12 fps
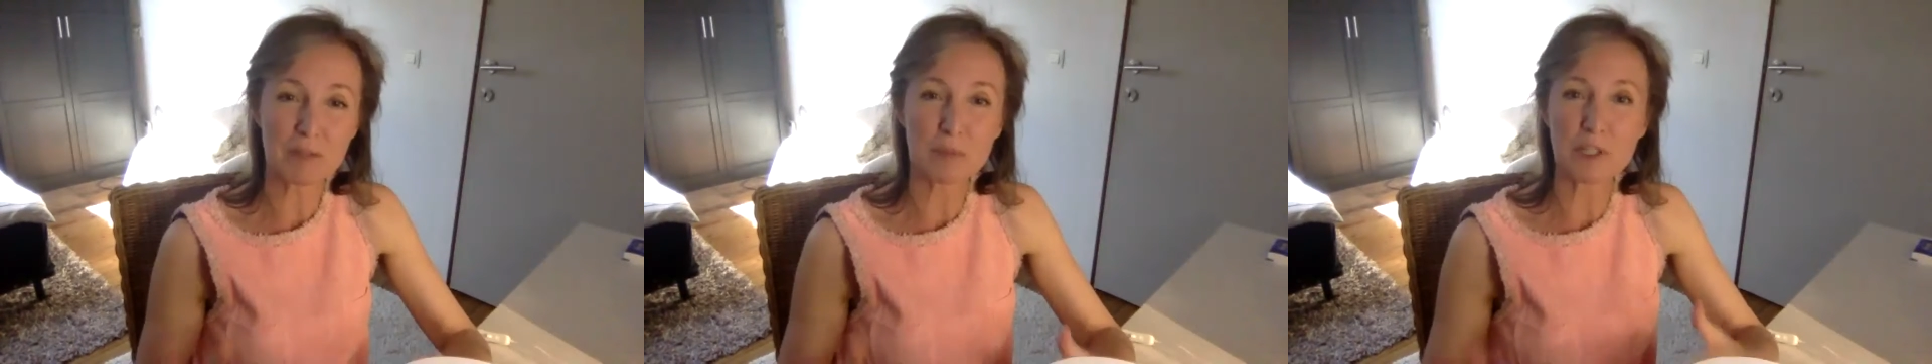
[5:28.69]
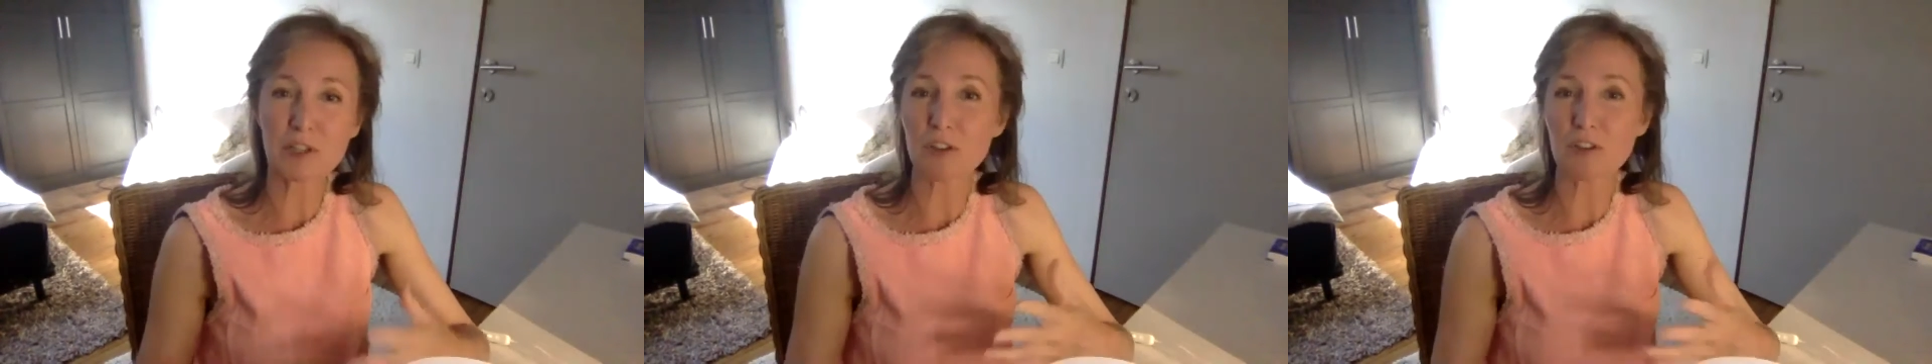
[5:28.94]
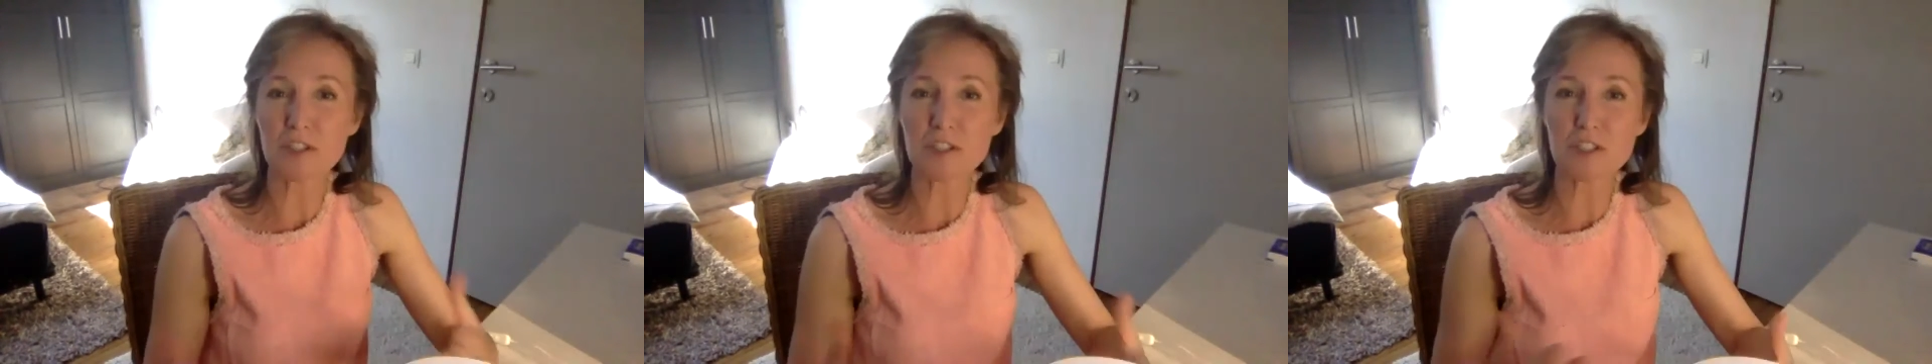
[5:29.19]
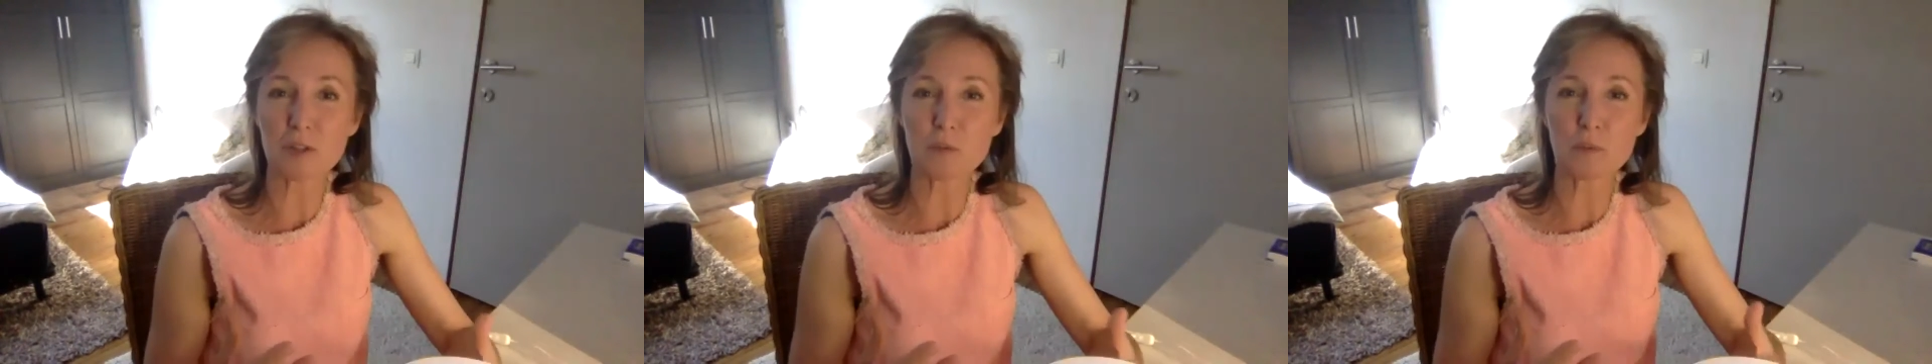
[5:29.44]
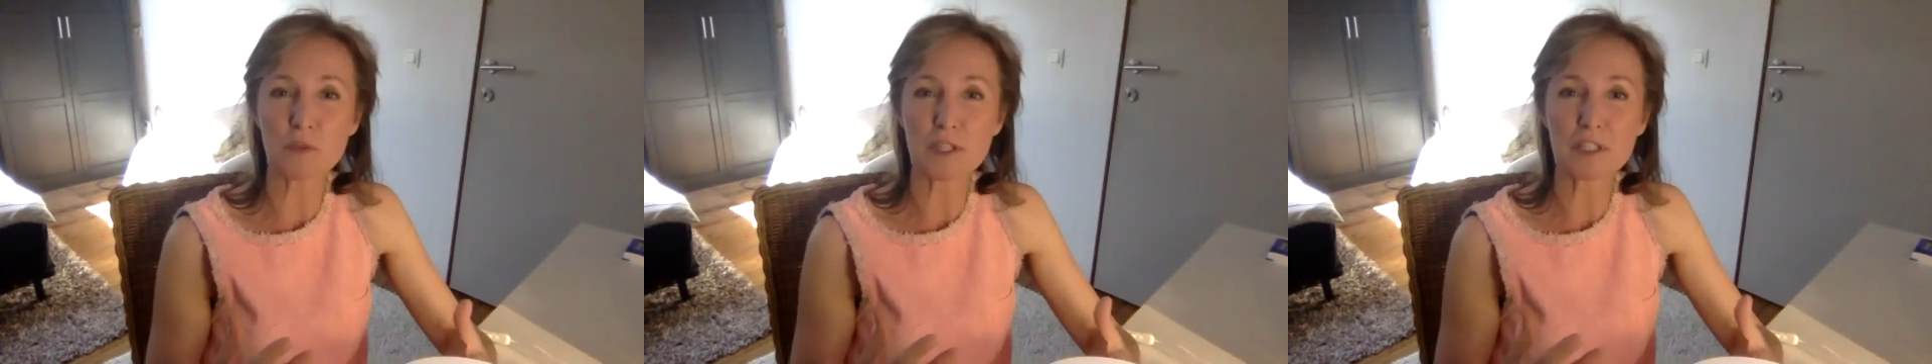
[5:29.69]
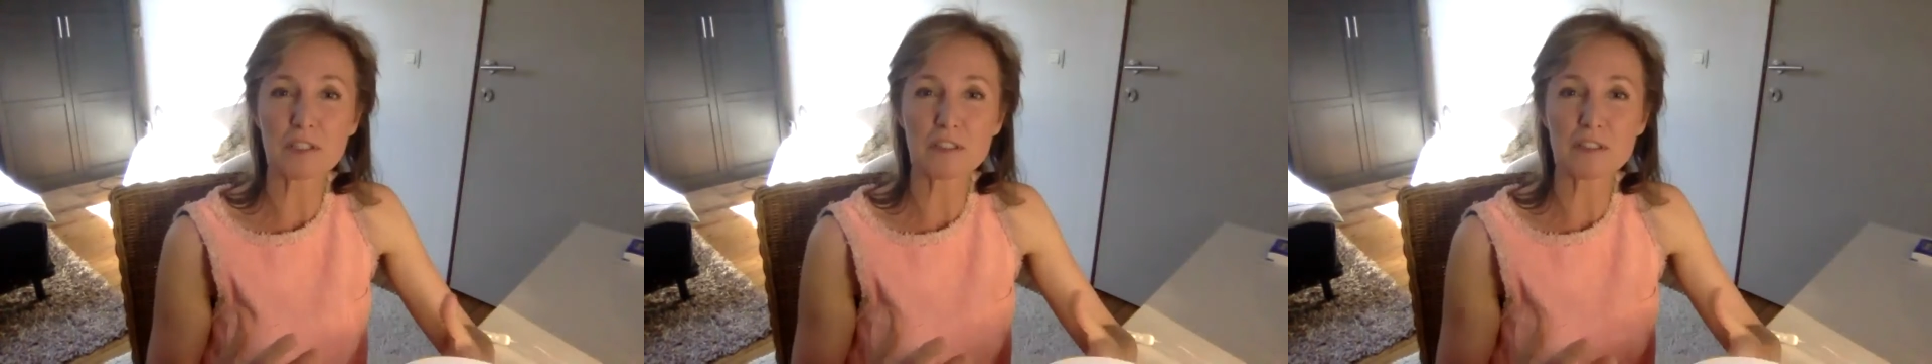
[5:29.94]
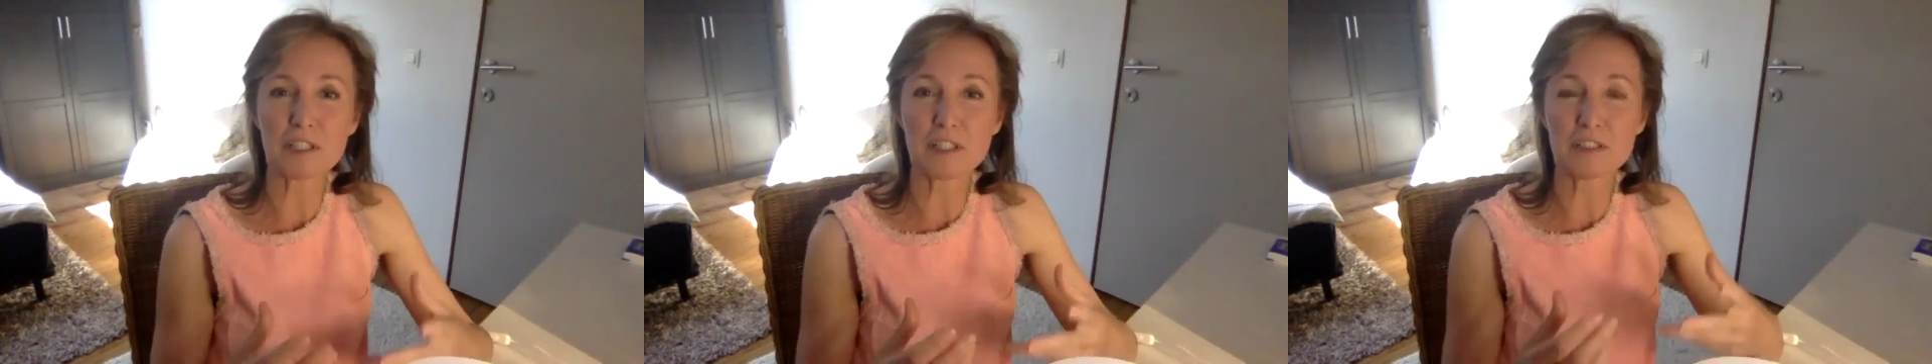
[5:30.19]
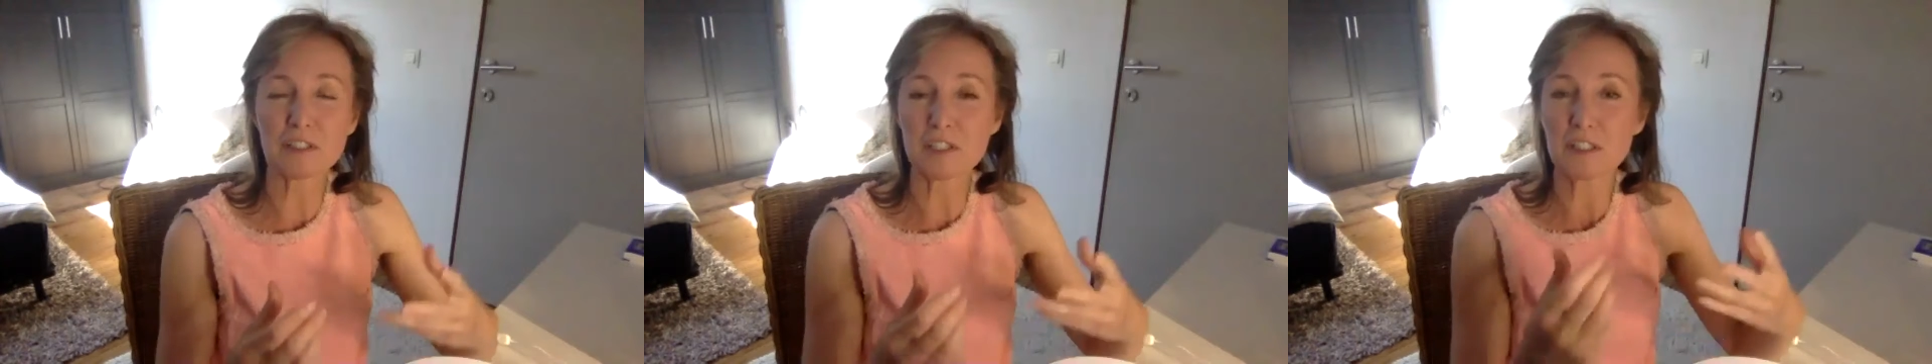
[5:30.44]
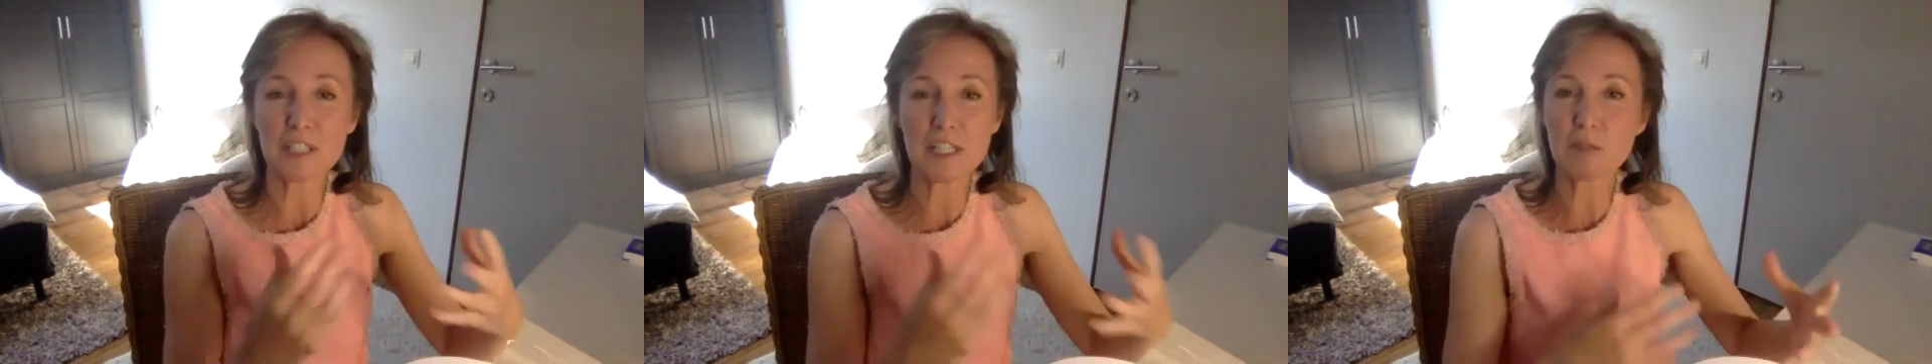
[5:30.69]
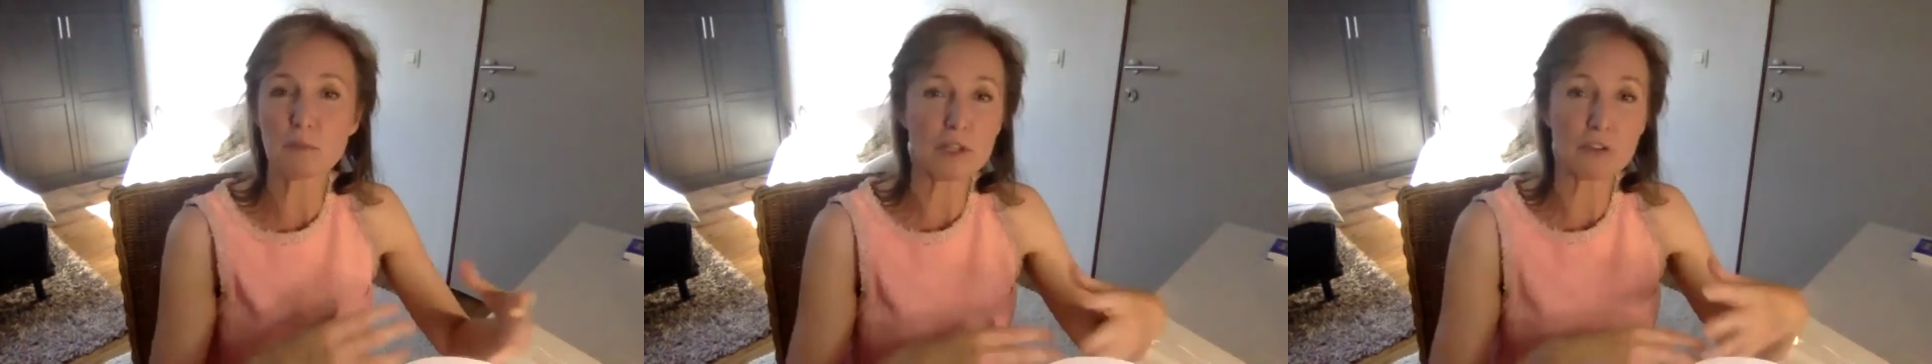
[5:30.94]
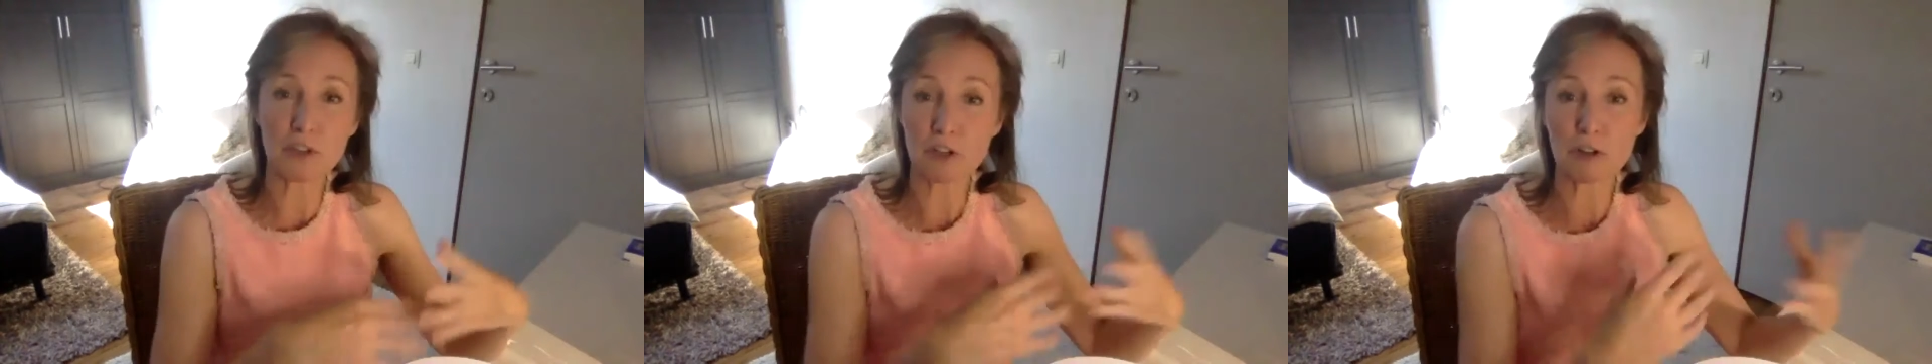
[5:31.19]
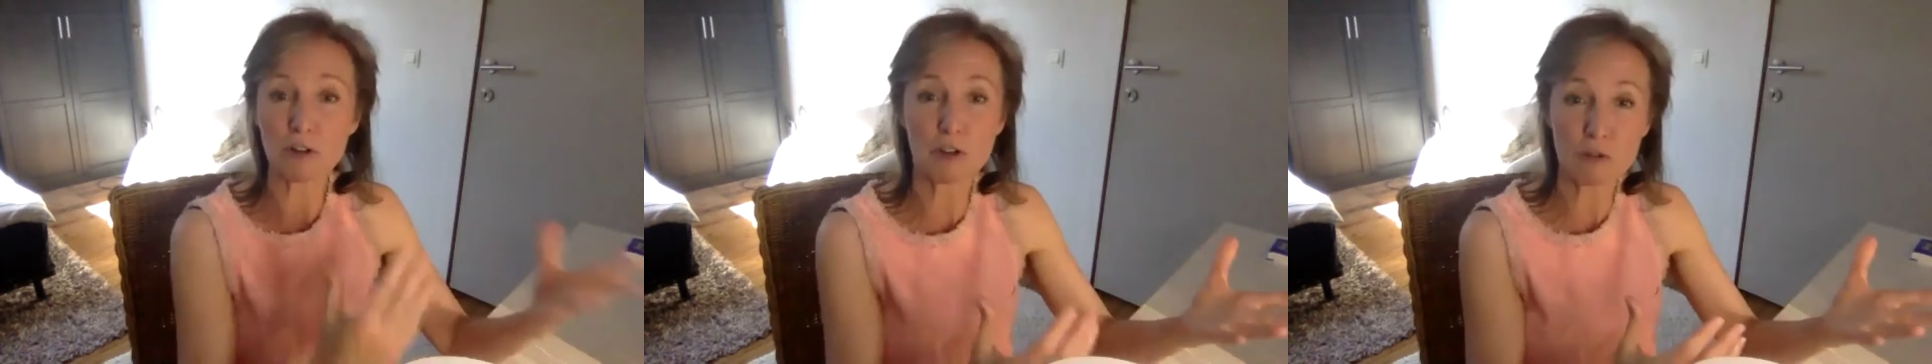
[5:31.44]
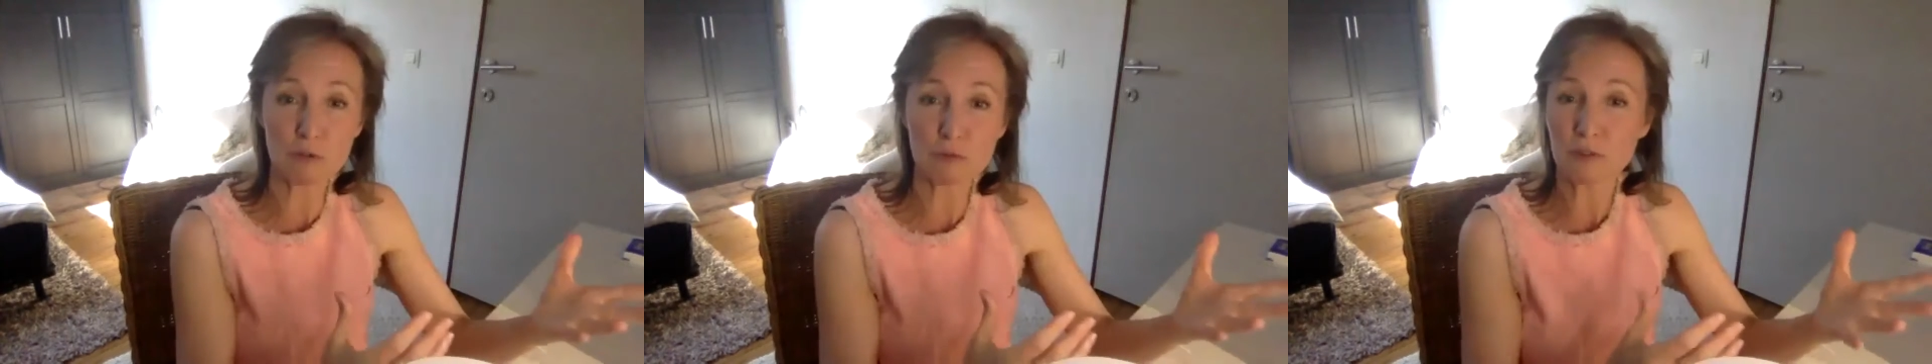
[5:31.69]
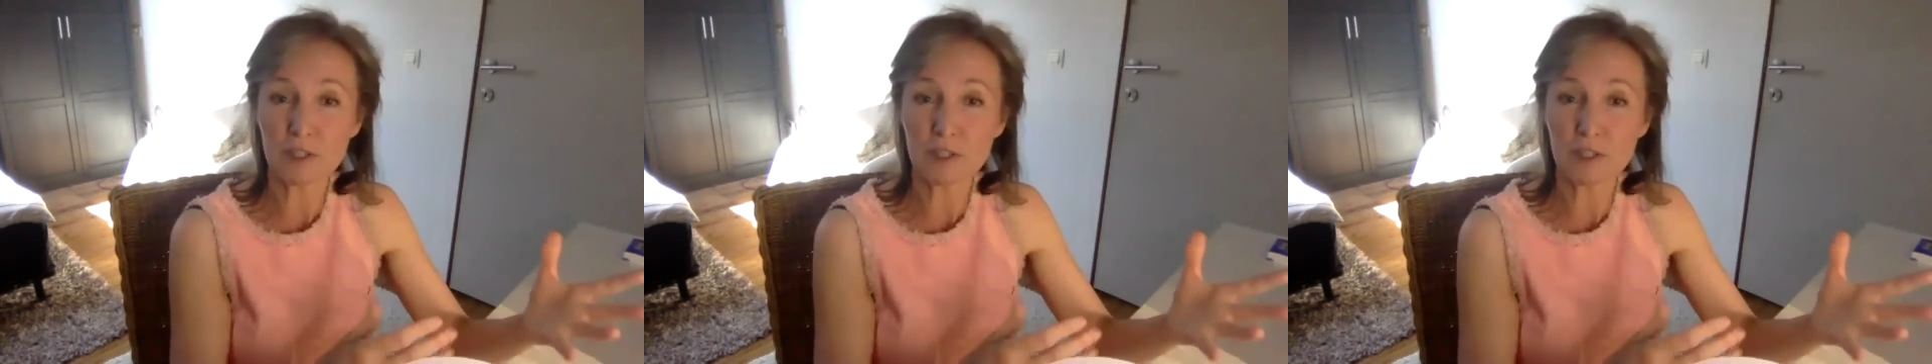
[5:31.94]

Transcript: because it's something they need because they are alone